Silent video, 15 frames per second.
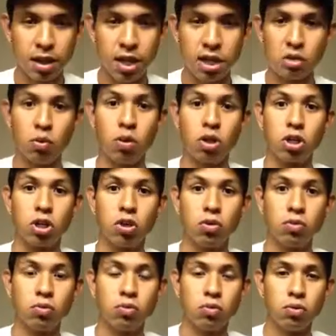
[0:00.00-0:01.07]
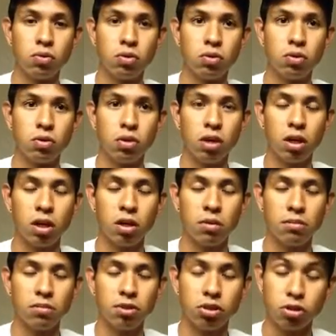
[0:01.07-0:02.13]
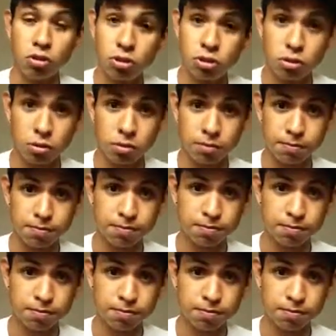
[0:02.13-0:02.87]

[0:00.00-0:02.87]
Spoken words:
and you want to go to neutral.